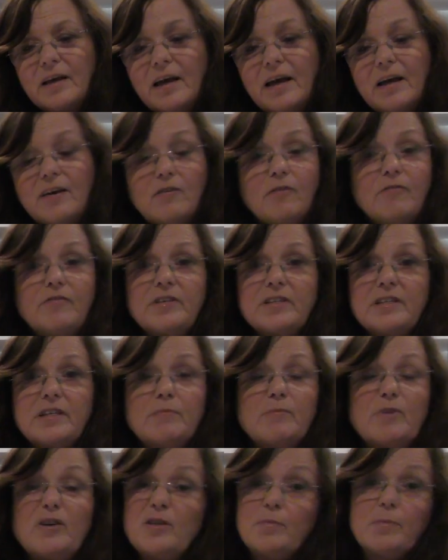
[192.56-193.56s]
And obviously
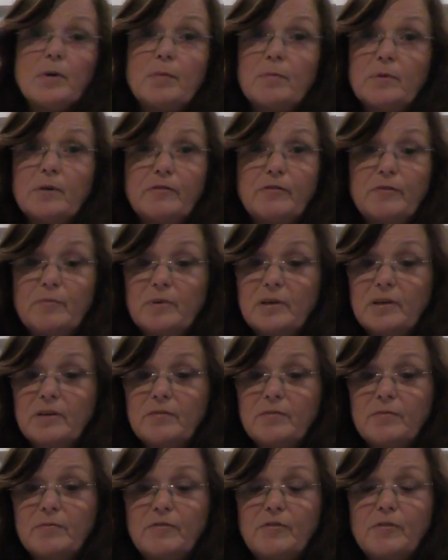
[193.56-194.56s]
most people are
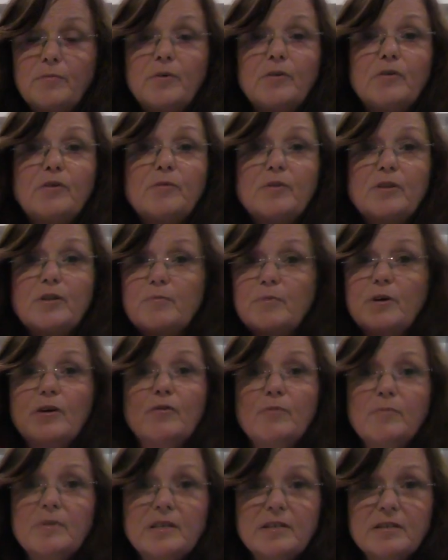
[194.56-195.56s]
familiar with the
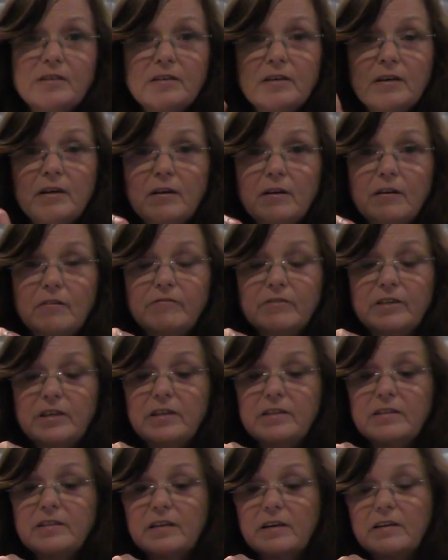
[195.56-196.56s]
pyramids of
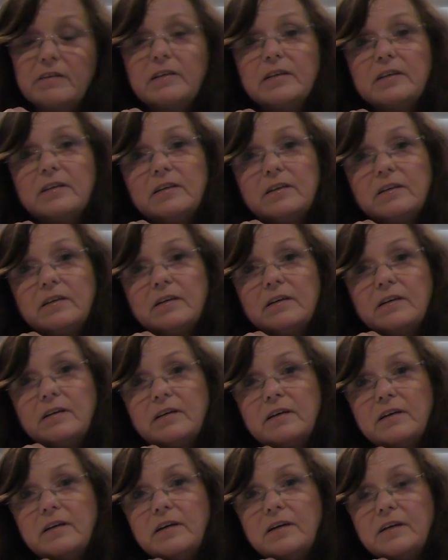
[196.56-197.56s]
Giza
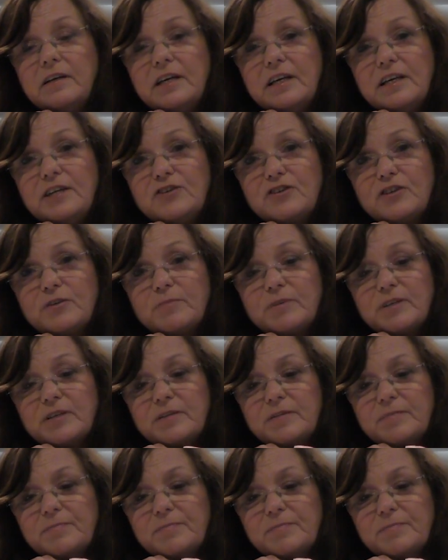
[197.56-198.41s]
in Egypt.